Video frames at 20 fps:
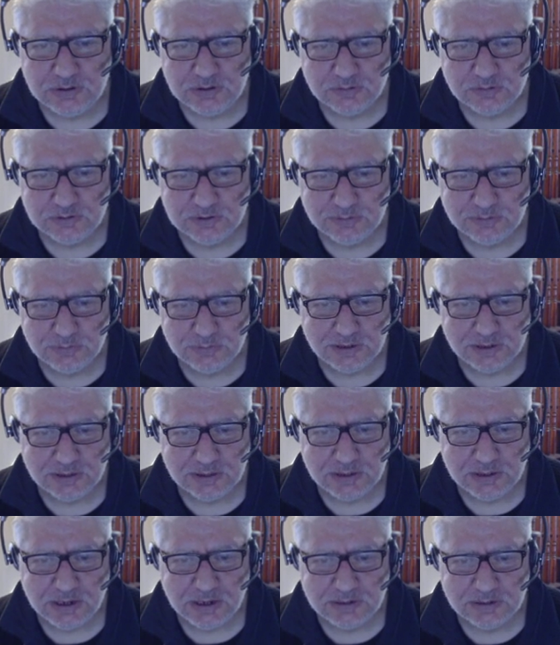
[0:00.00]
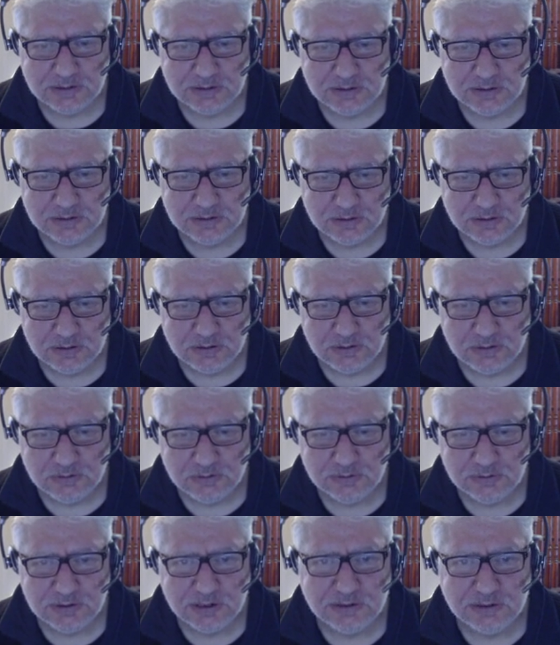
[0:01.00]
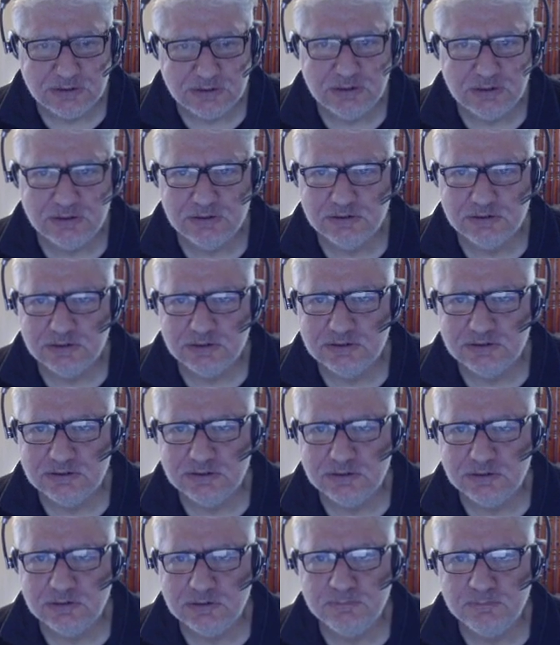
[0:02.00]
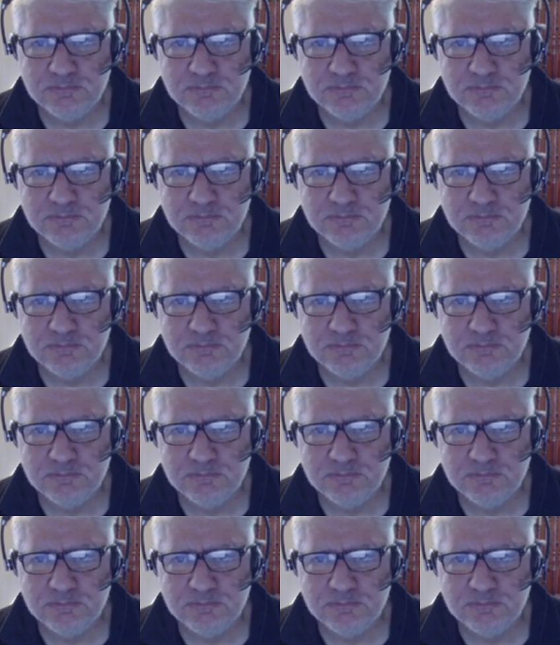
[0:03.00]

or something like that. 219 it says there.